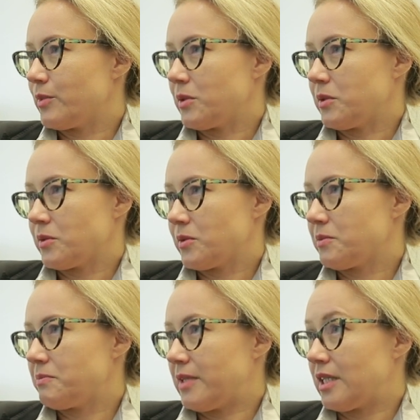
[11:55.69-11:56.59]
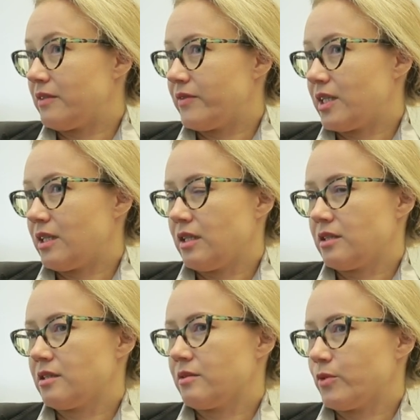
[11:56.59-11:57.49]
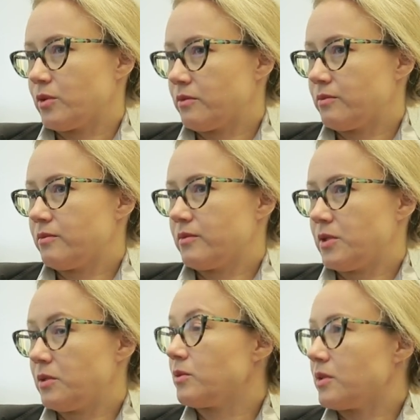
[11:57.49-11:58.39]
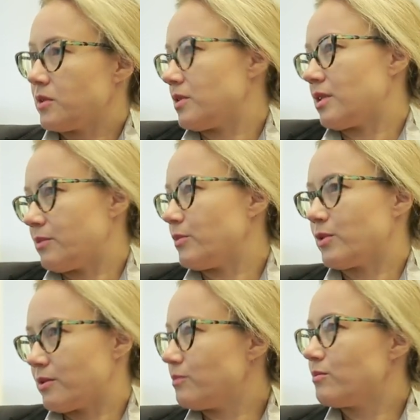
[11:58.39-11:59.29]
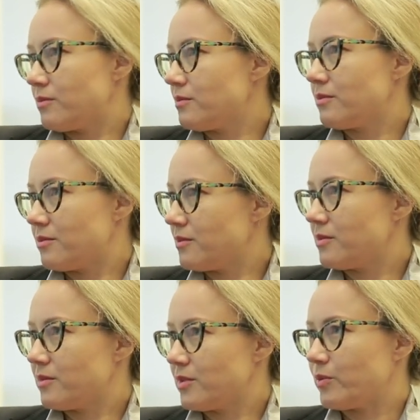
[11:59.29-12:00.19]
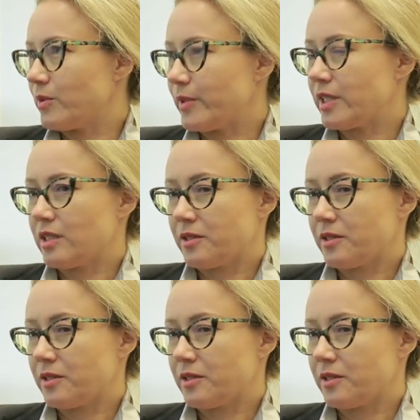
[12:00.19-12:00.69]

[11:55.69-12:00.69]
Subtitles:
because at the very least among students there are more women